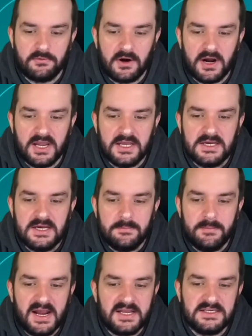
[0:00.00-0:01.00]
right,
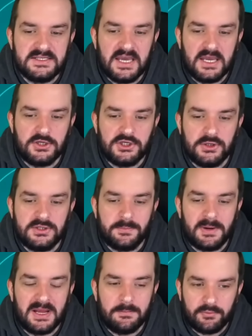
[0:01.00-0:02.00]
Man City are due to
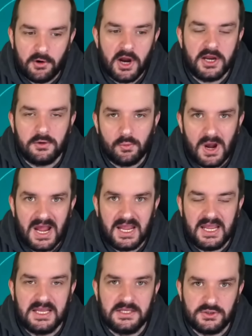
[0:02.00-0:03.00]
play Brighton
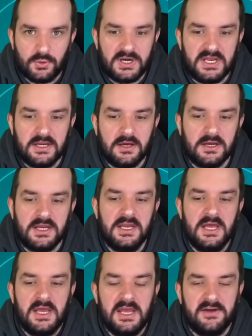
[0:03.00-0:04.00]
away in 29.
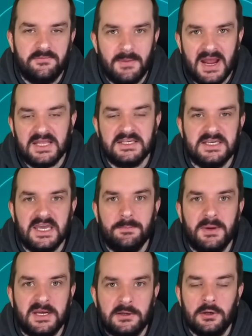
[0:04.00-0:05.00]
If Man City
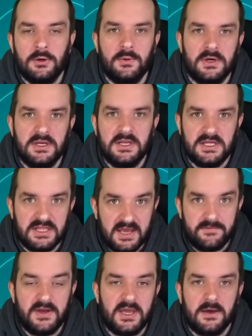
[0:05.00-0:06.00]
beat Luton in the
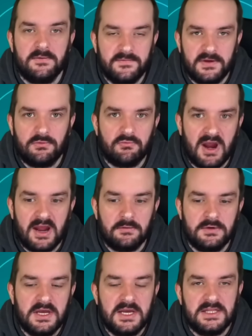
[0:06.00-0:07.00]
FA Cup fifth
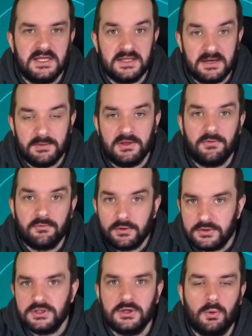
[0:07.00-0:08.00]
round, they'll then be through
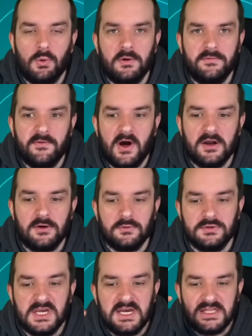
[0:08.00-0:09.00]
to the
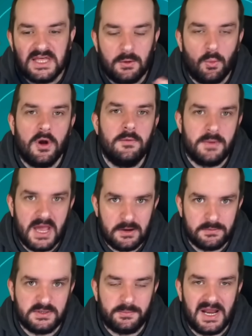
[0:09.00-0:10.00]
quarterfinals. They won't be
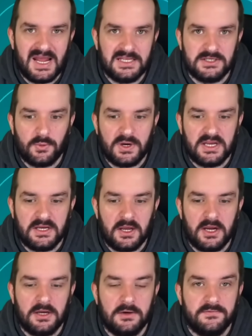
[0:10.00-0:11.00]
able to play in
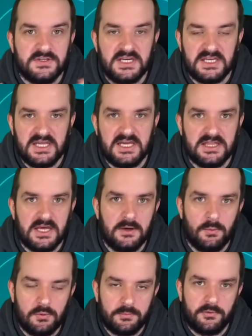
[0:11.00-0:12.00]
29, and obviously neither
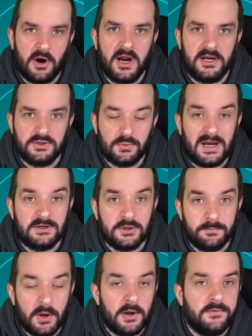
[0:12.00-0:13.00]
will Brighton as well. So
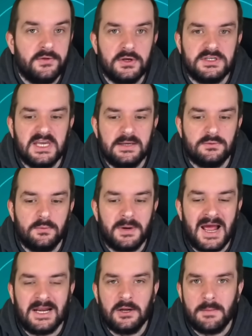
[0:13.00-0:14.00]
both those teams will
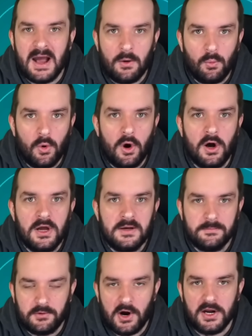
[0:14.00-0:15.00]
blank no matter what
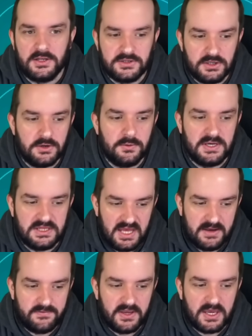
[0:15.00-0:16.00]
Brighton do in the
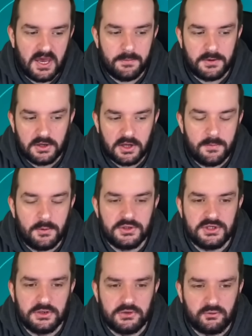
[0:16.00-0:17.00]
FA Cup. And I'll come on
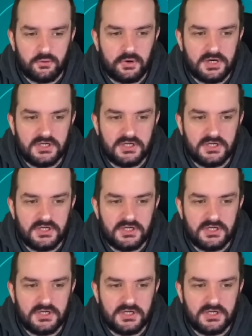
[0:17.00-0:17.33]
to the draw in